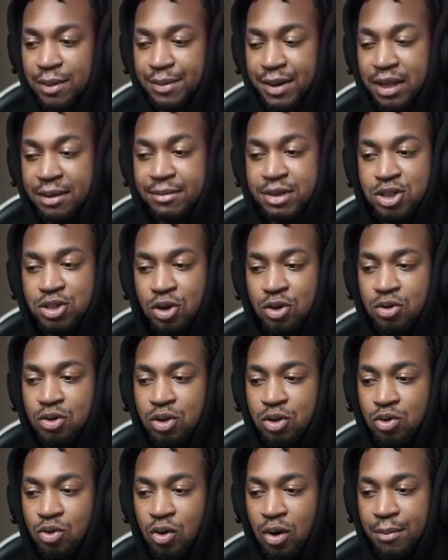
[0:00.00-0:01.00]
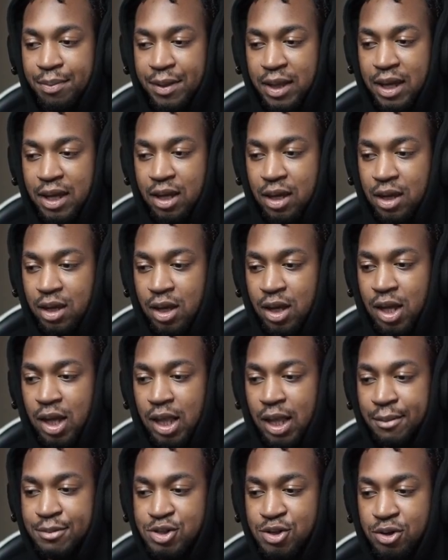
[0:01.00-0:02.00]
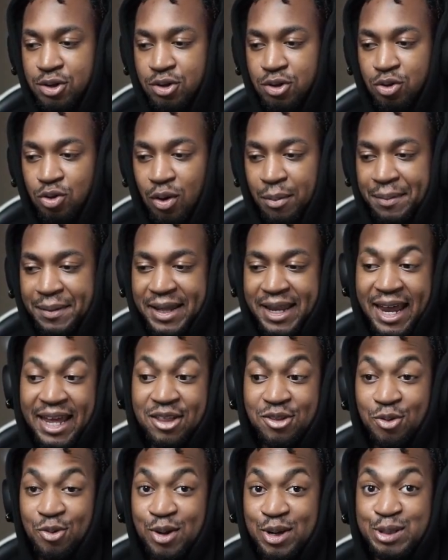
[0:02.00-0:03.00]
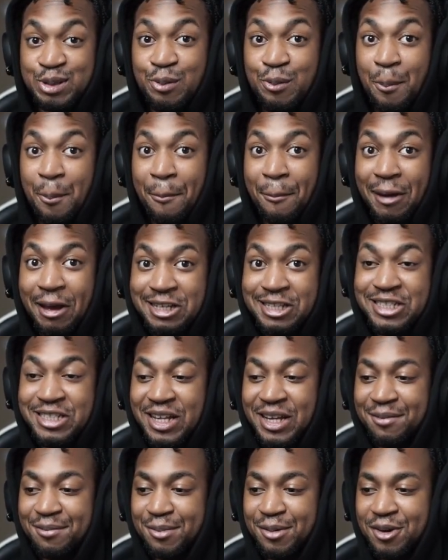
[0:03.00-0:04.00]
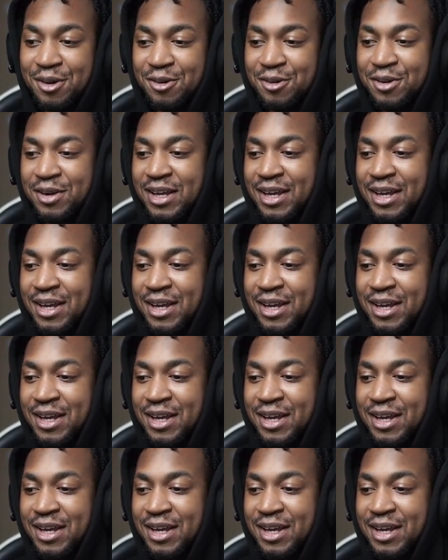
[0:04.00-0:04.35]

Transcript: But let me show you the door play. That door is messed up, bro.